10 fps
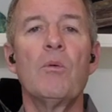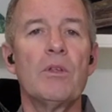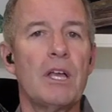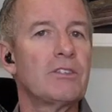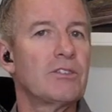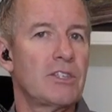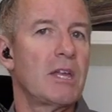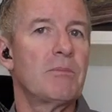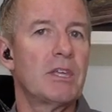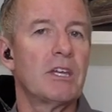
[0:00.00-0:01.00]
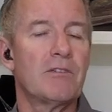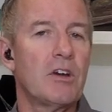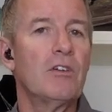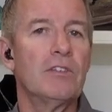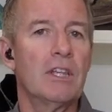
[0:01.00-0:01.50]
Well, that's the same thing of
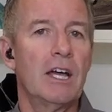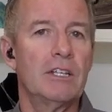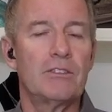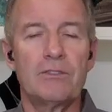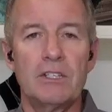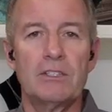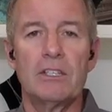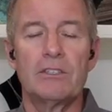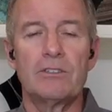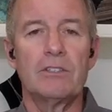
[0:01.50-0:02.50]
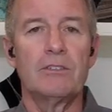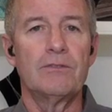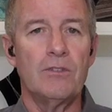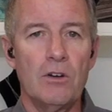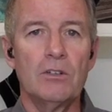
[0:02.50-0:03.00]
covellite.
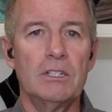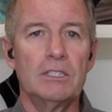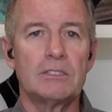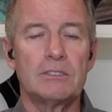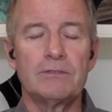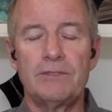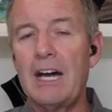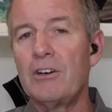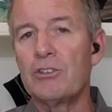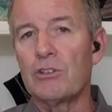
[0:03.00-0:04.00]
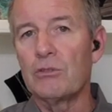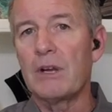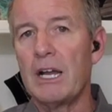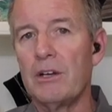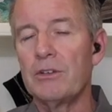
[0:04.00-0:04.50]
It's found
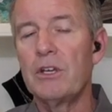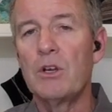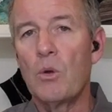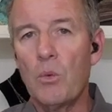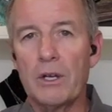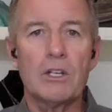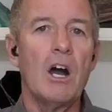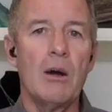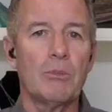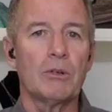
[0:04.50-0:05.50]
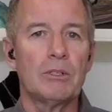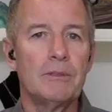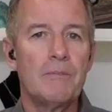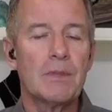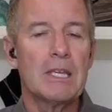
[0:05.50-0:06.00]
around where copper
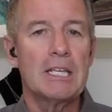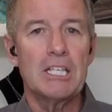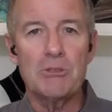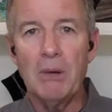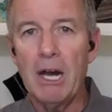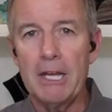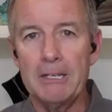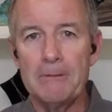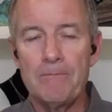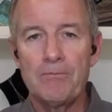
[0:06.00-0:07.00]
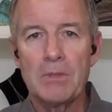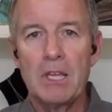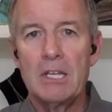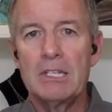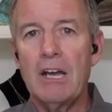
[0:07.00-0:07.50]
is mined.
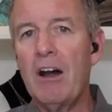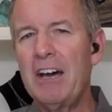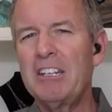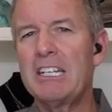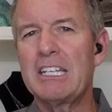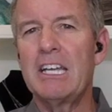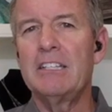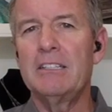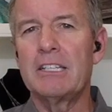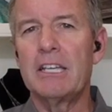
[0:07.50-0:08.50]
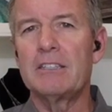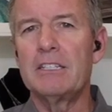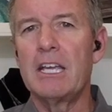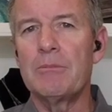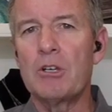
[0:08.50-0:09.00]
Now, how did it get the
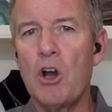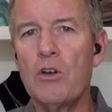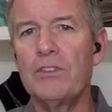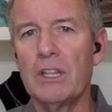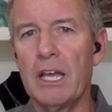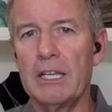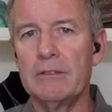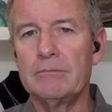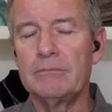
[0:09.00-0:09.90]
name covellite?